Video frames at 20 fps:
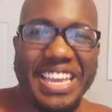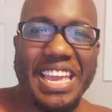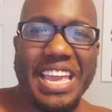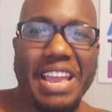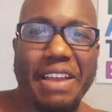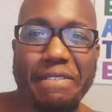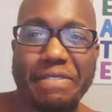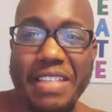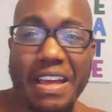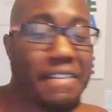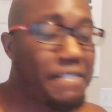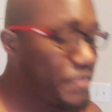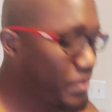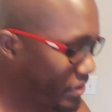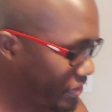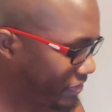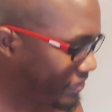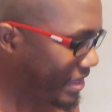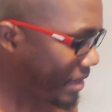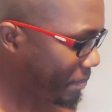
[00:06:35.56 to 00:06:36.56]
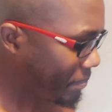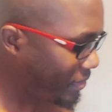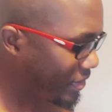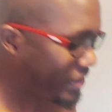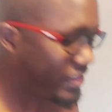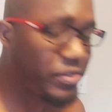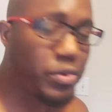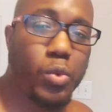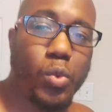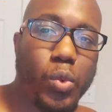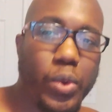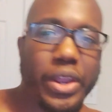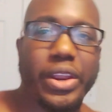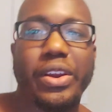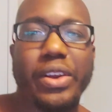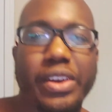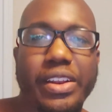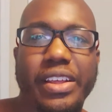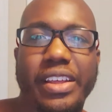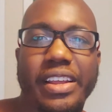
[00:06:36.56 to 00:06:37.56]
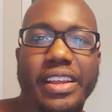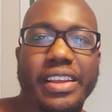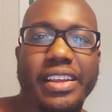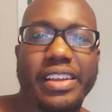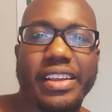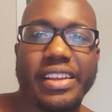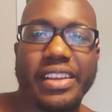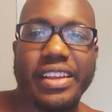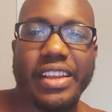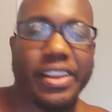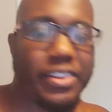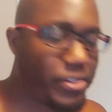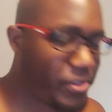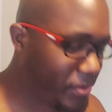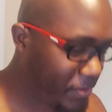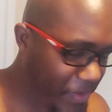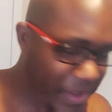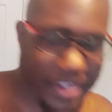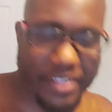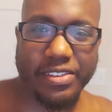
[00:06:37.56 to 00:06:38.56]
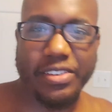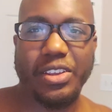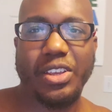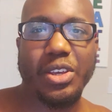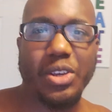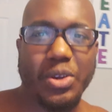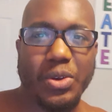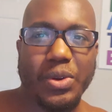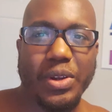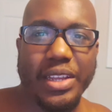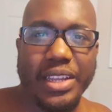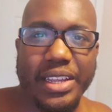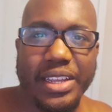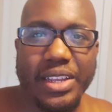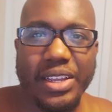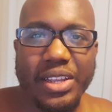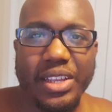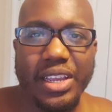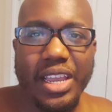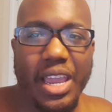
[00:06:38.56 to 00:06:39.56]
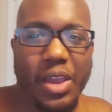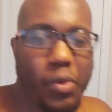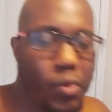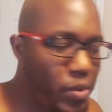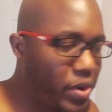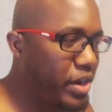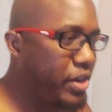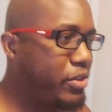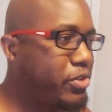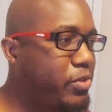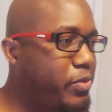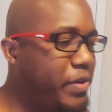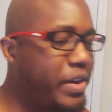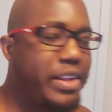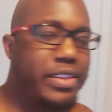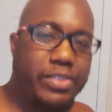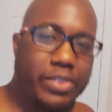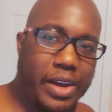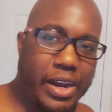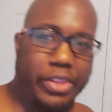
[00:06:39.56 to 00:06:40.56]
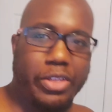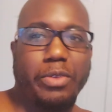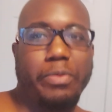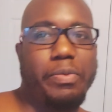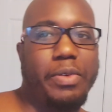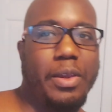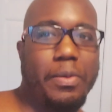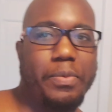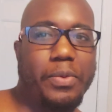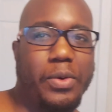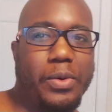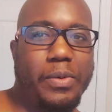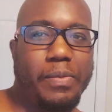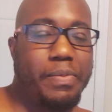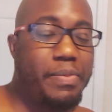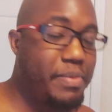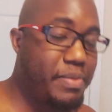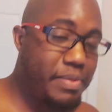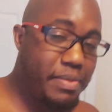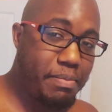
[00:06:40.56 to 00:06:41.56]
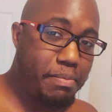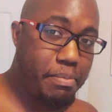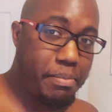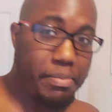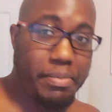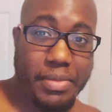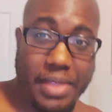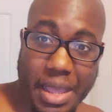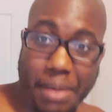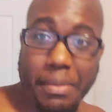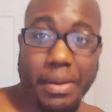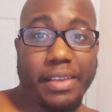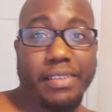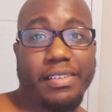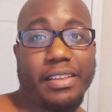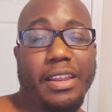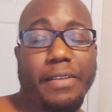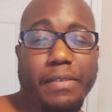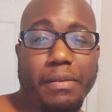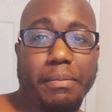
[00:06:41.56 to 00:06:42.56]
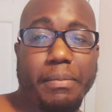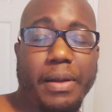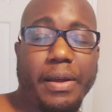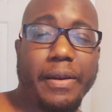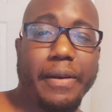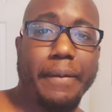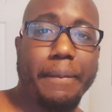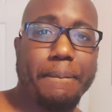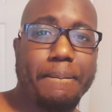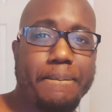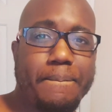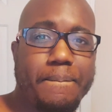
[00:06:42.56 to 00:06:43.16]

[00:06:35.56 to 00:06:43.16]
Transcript: if that first step looks weird as fuck to you and weird as fuck to other people, that makes it even better.